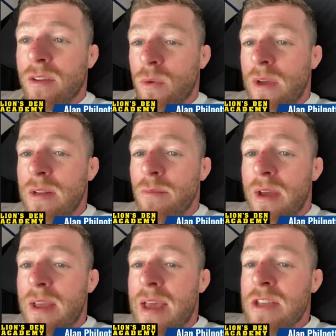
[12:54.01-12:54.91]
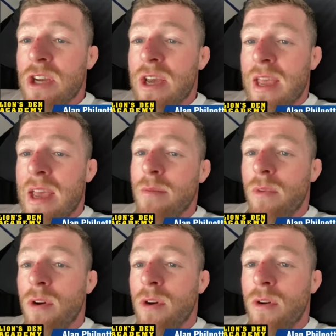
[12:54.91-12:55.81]
Whelan might edge it again,
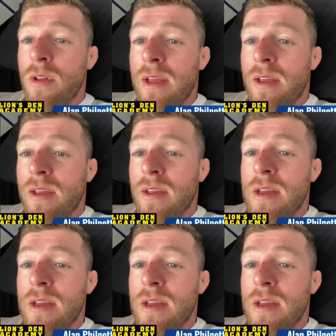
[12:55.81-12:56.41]
bro. Like,